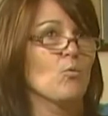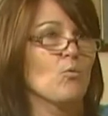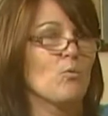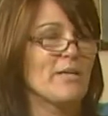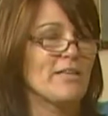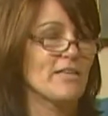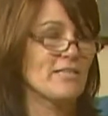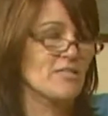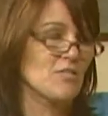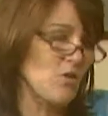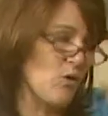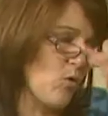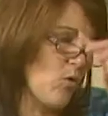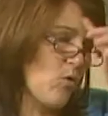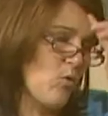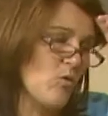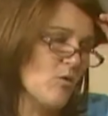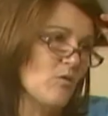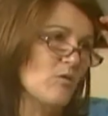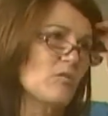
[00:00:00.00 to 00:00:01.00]
with this
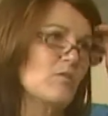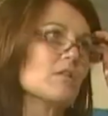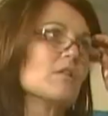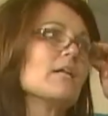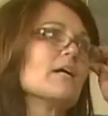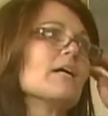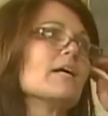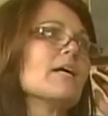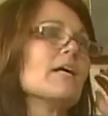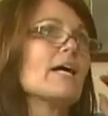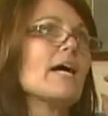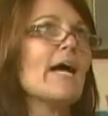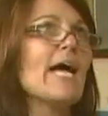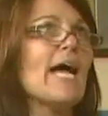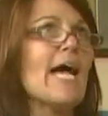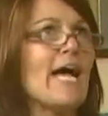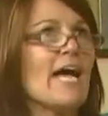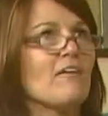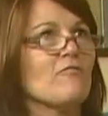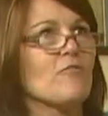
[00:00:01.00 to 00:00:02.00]
whole
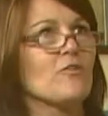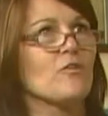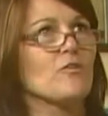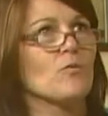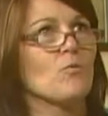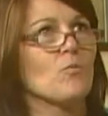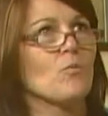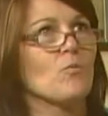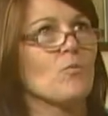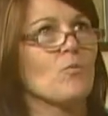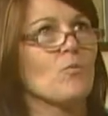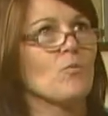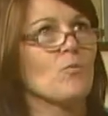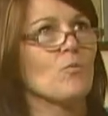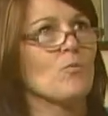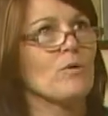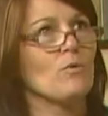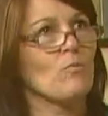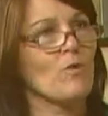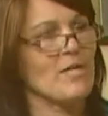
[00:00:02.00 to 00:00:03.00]
effort,
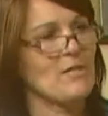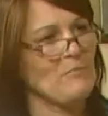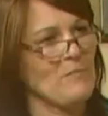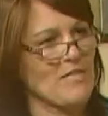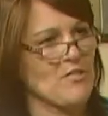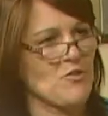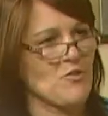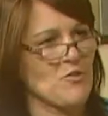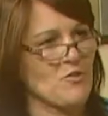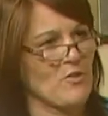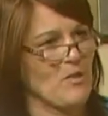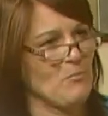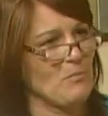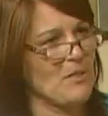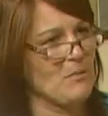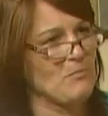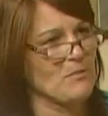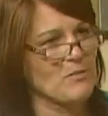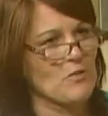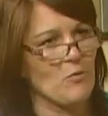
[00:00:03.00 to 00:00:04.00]
we want to make sure that
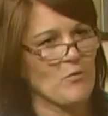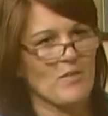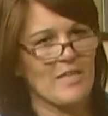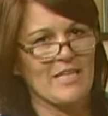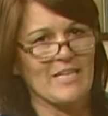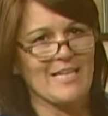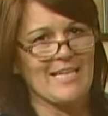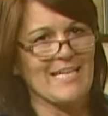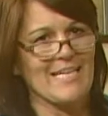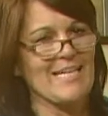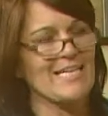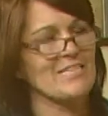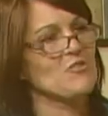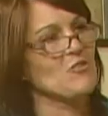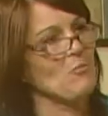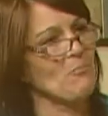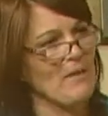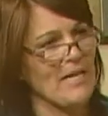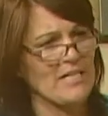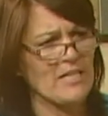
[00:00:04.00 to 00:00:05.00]
people don't think exactly. it's
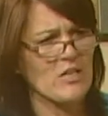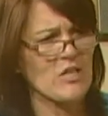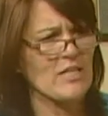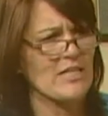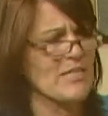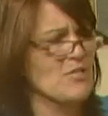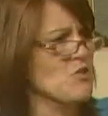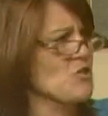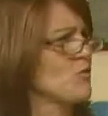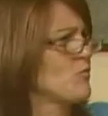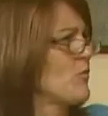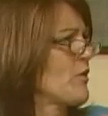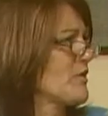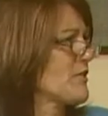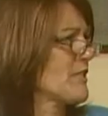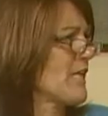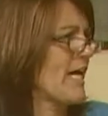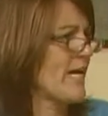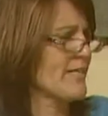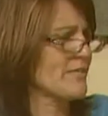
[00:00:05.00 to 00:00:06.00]
a medical issue or
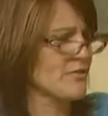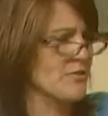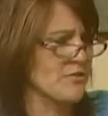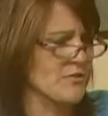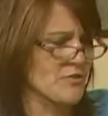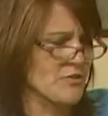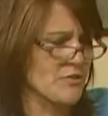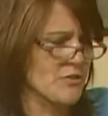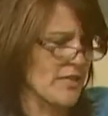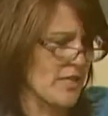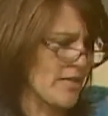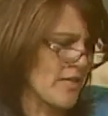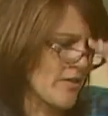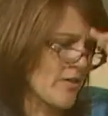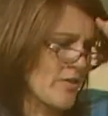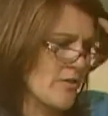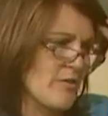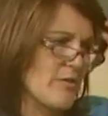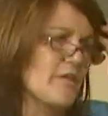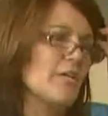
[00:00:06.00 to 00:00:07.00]
doctors
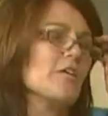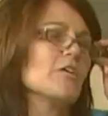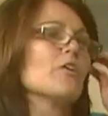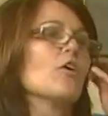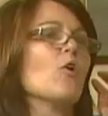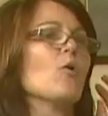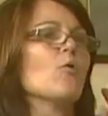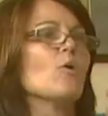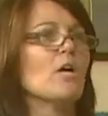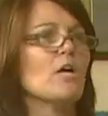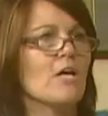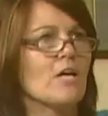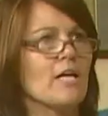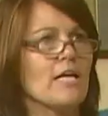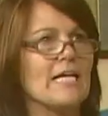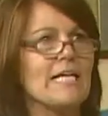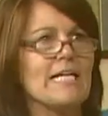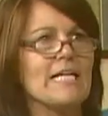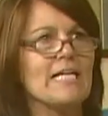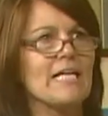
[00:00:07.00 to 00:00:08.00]
are, exactly. you know.
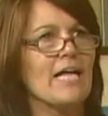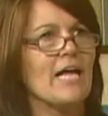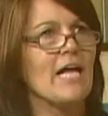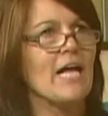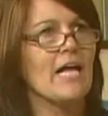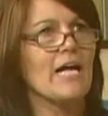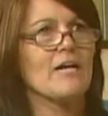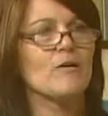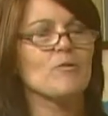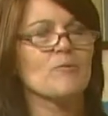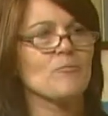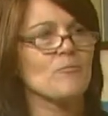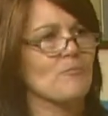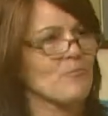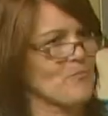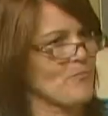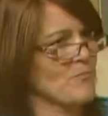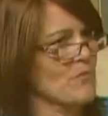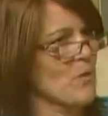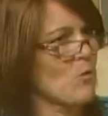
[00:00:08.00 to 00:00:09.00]
Just bringing more
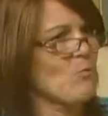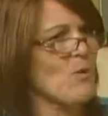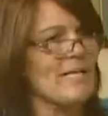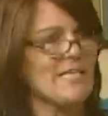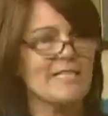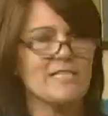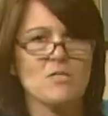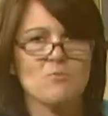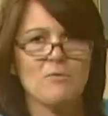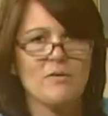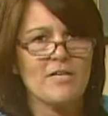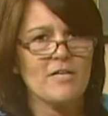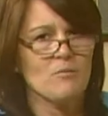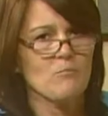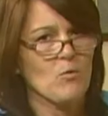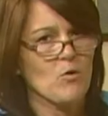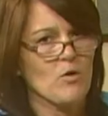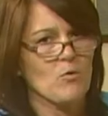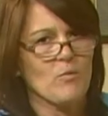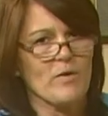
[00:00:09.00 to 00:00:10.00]
awareness. Right, it's it. bringing
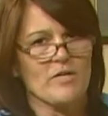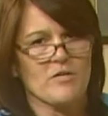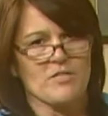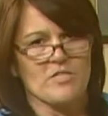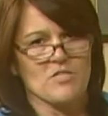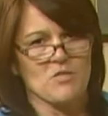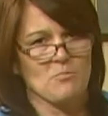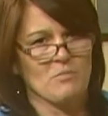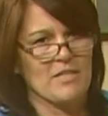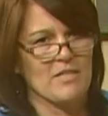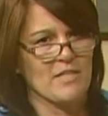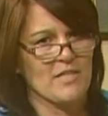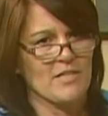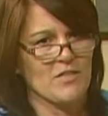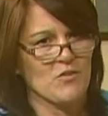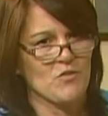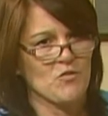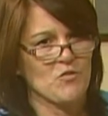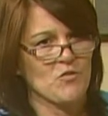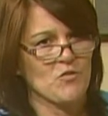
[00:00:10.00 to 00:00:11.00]
more awareness
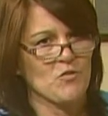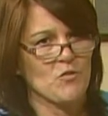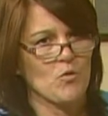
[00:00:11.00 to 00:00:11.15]
because